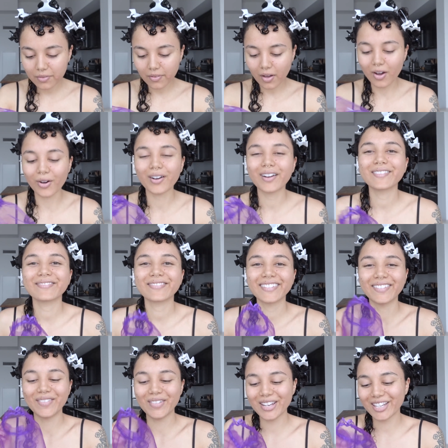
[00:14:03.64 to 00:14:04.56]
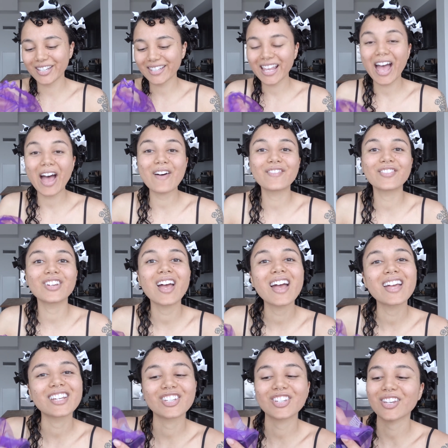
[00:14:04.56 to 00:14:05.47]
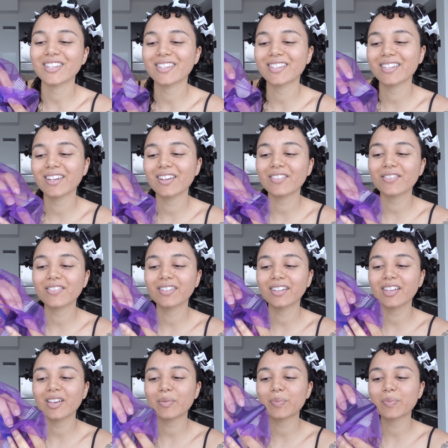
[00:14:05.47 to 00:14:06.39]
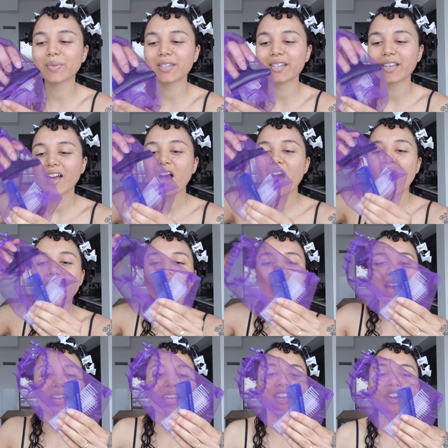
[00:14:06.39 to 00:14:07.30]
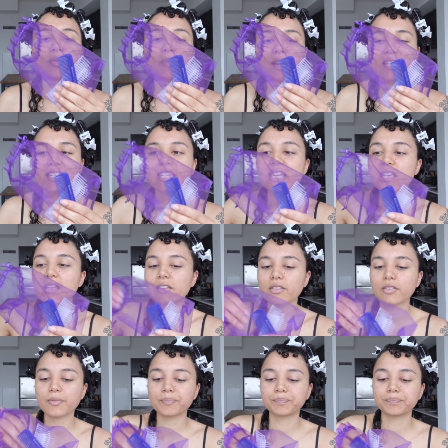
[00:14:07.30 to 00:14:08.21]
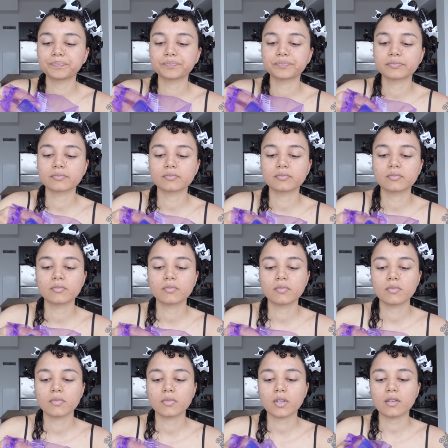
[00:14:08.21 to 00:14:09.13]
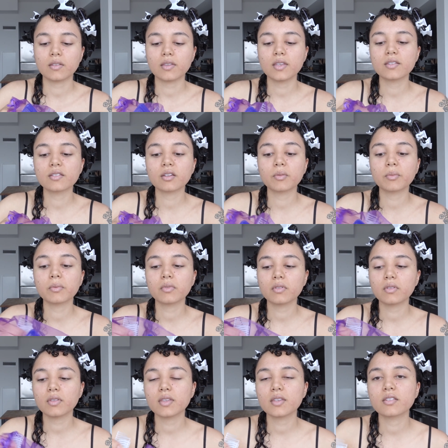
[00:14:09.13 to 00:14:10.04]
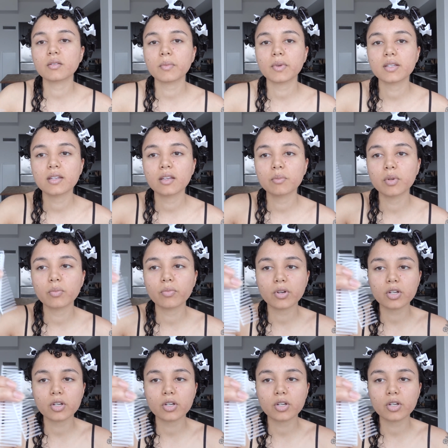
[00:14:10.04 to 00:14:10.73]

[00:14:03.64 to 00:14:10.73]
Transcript: of, we just have just enough clips. Oh yeah, here are my teeth. These are my Denman